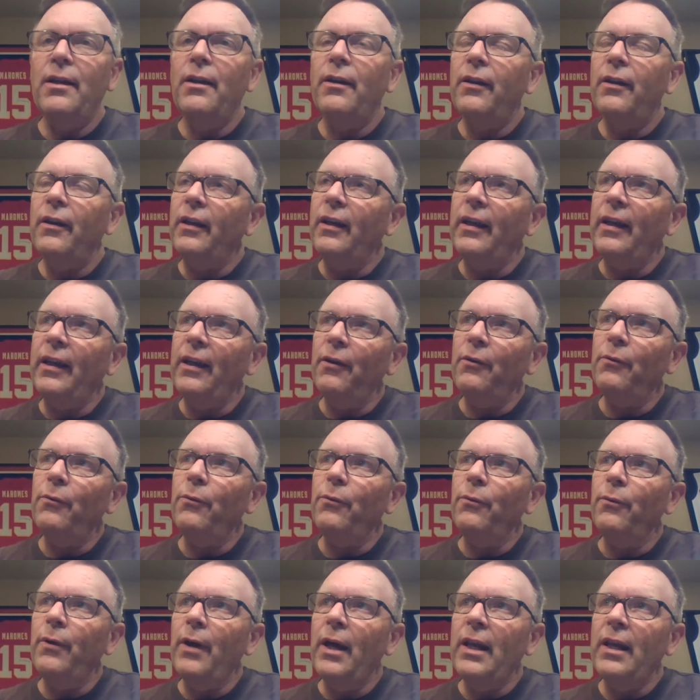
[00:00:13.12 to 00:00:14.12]
I'm going to get
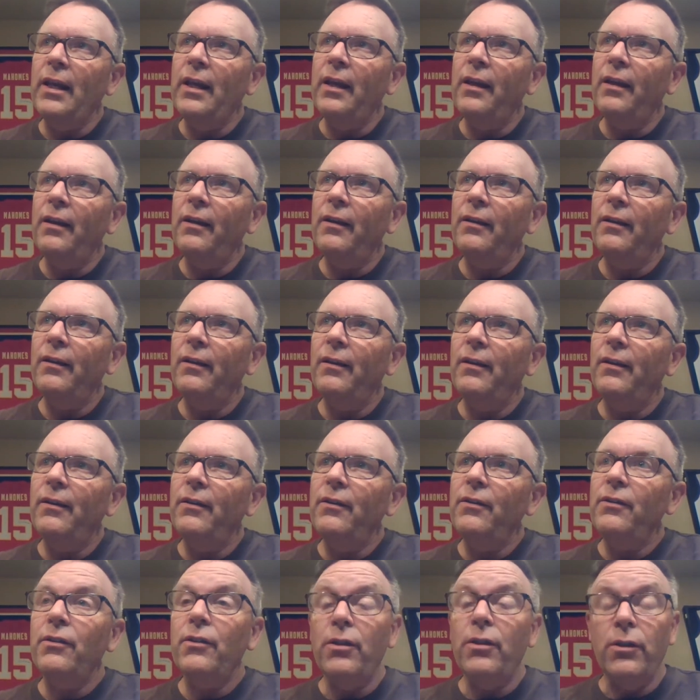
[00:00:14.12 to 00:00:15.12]
ready
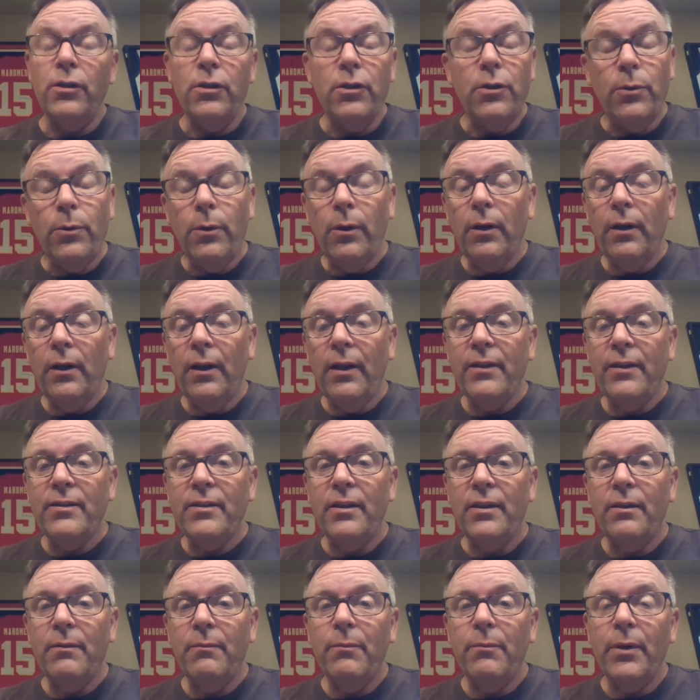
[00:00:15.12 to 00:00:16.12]
to do our
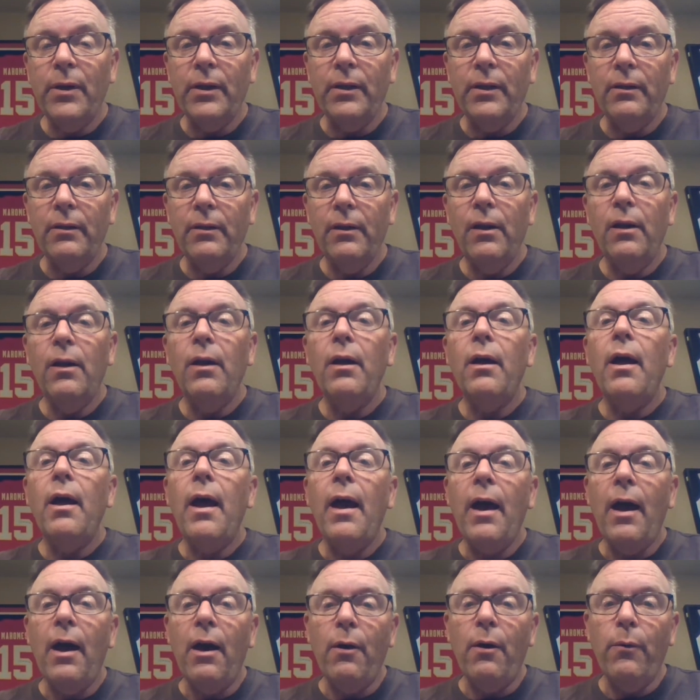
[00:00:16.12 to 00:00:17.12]
lesson, but
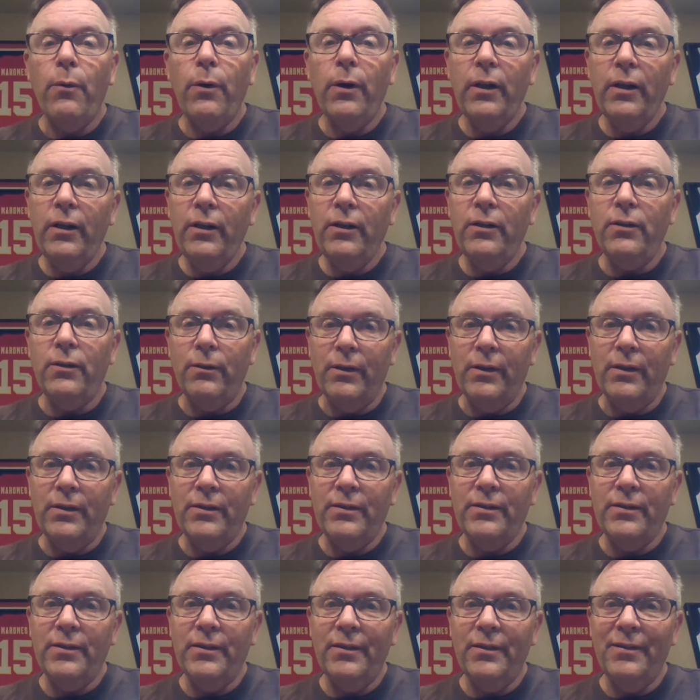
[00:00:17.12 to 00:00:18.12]
how we're going to do
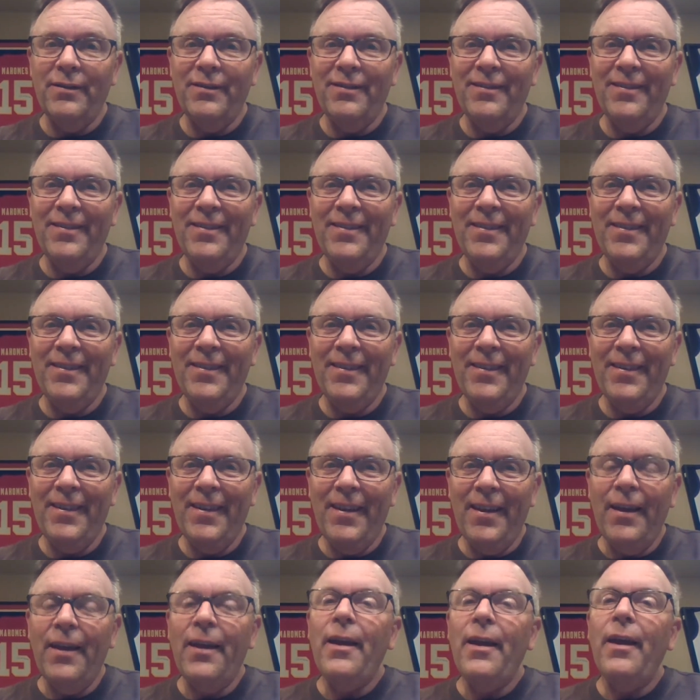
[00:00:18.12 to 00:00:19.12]
this
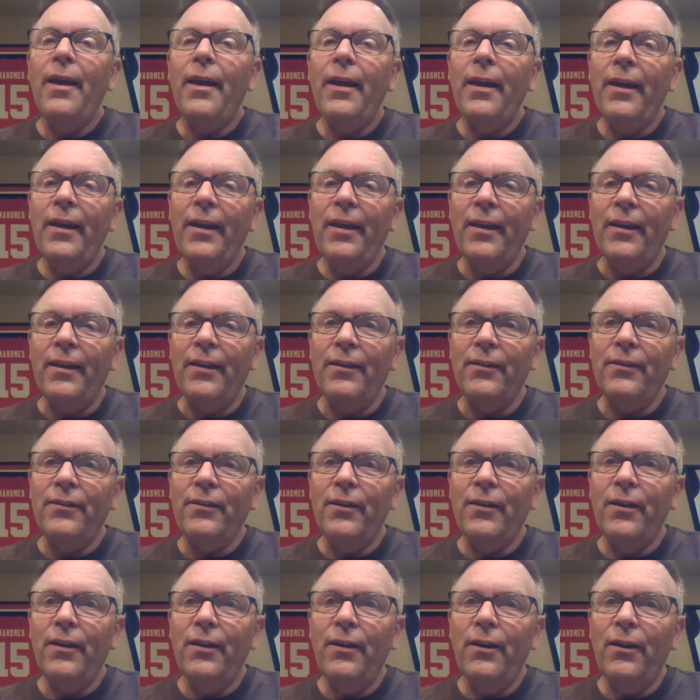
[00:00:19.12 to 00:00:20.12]
is
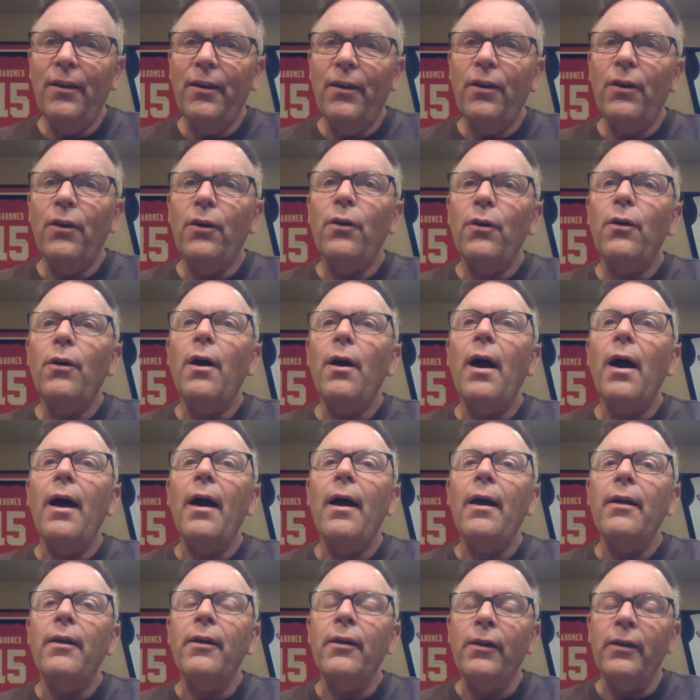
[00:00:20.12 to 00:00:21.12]

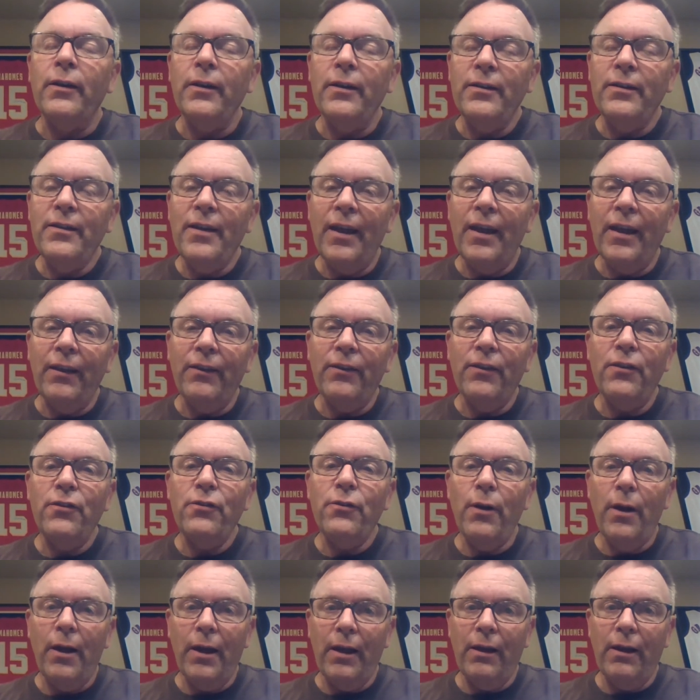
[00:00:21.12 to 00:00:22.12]
you're going to take the
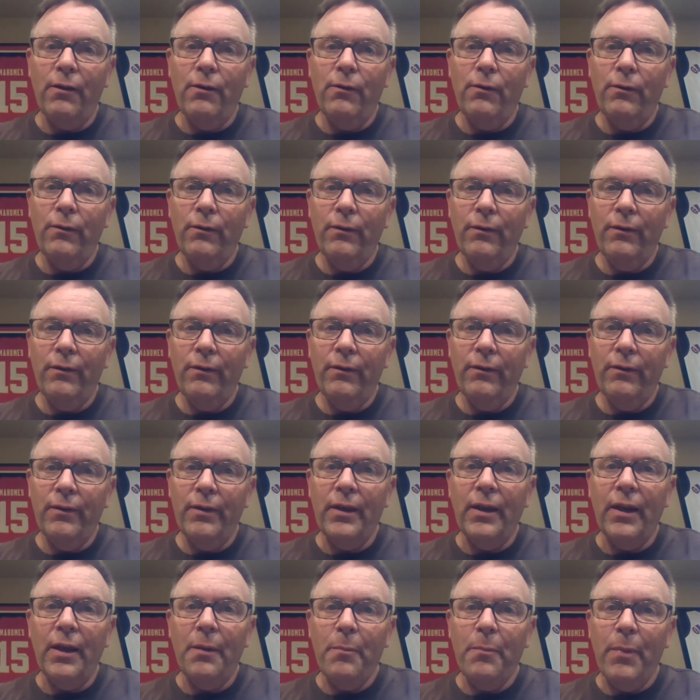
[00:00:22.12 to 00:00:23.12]
triangle
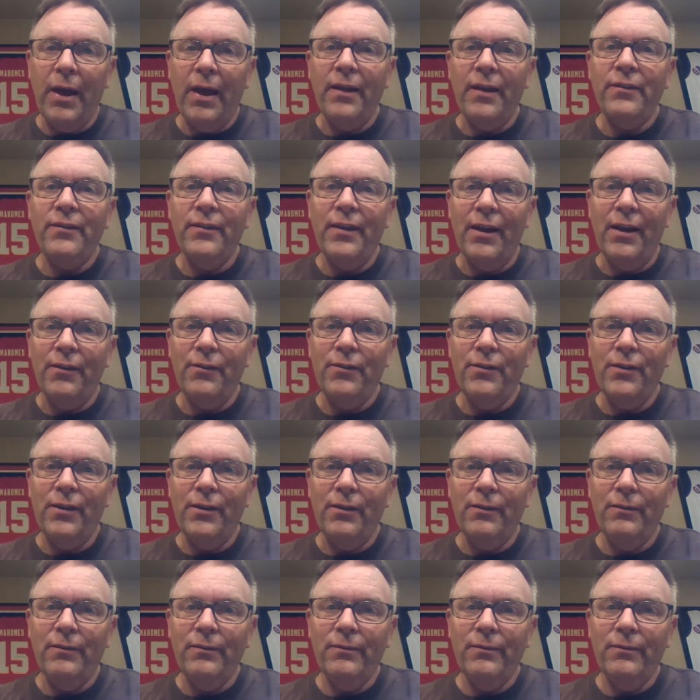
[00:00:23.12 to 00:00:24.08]
that I passed out to you.